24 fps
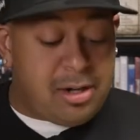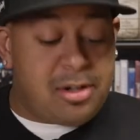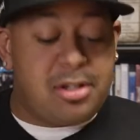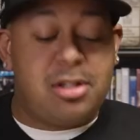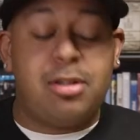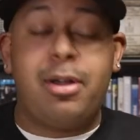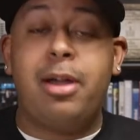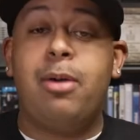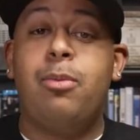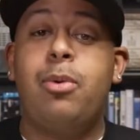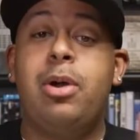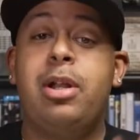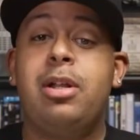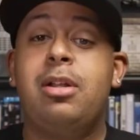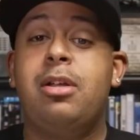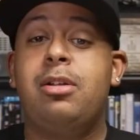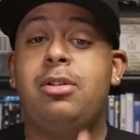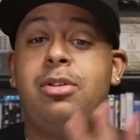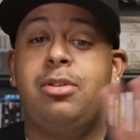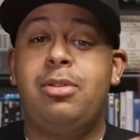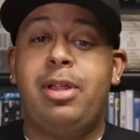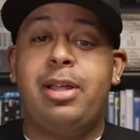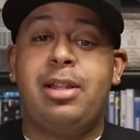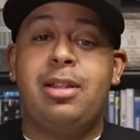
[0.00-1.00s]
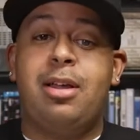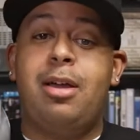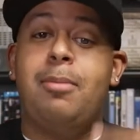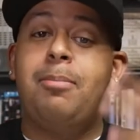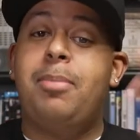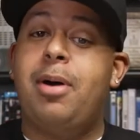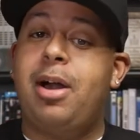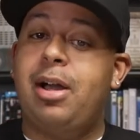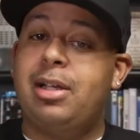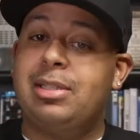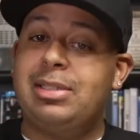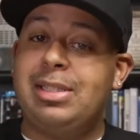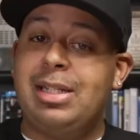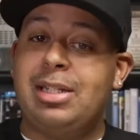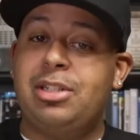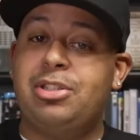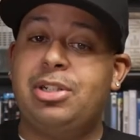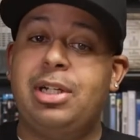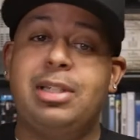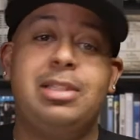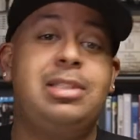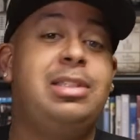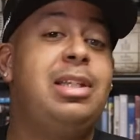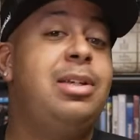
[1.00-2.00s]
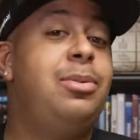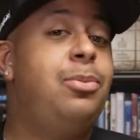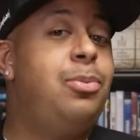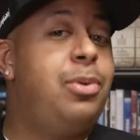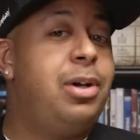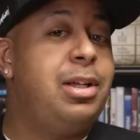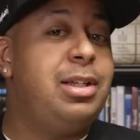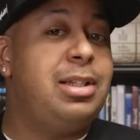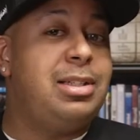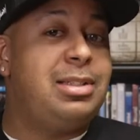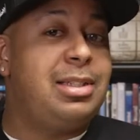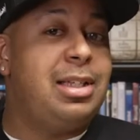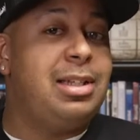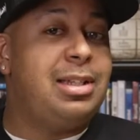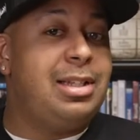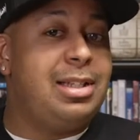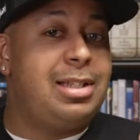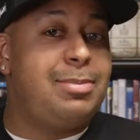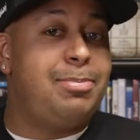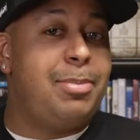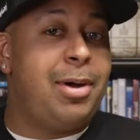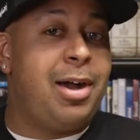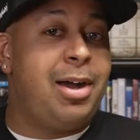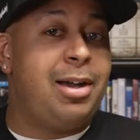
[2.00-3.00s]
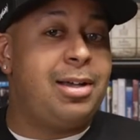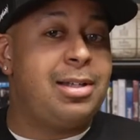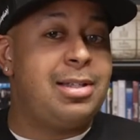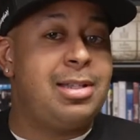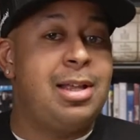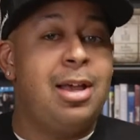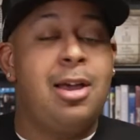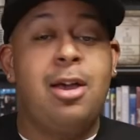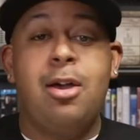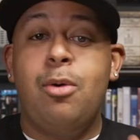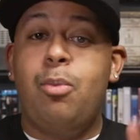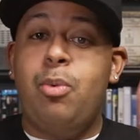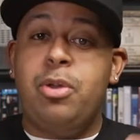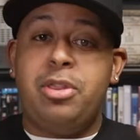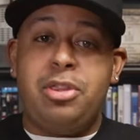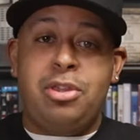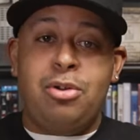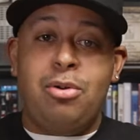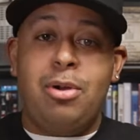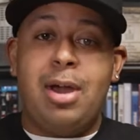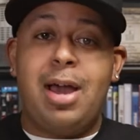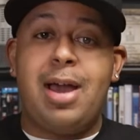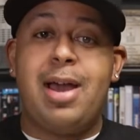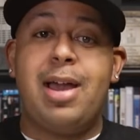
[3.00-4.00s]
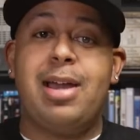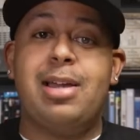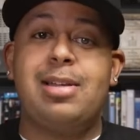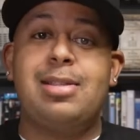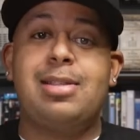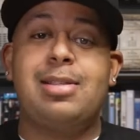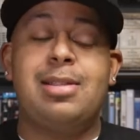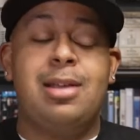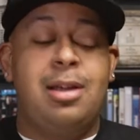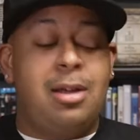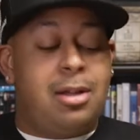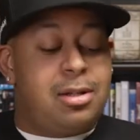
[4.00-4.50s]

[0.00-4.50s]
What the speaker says: So I wanted to do like the unboxing and try to see what is in this box with you guys.